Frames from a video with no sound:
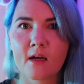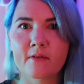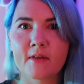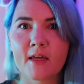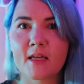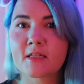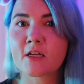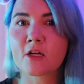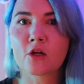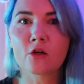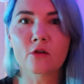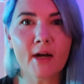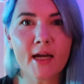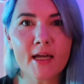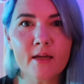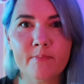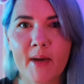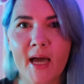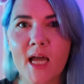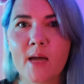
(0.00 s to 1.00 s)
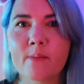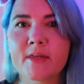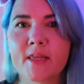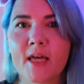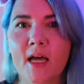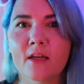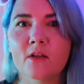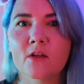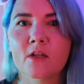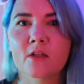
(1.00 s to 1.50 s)
There's a great paper
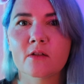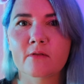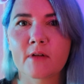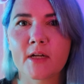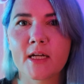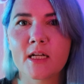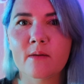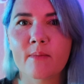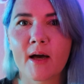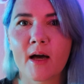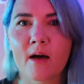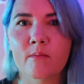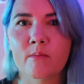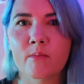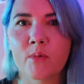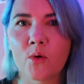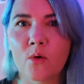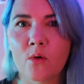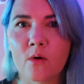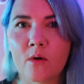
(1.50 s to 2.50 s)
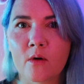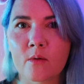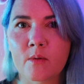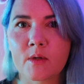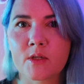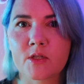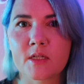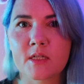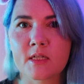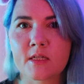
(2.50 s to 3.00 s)
that you can read about Borg,
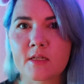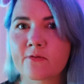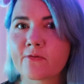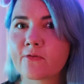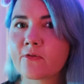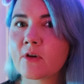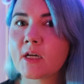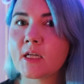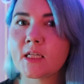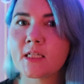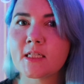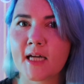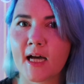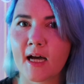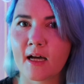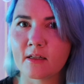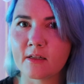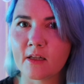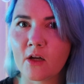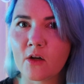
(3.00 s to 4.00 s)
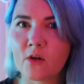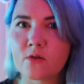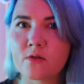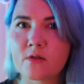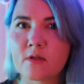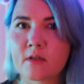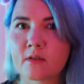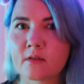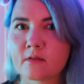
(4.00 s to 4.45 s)
which is free to download.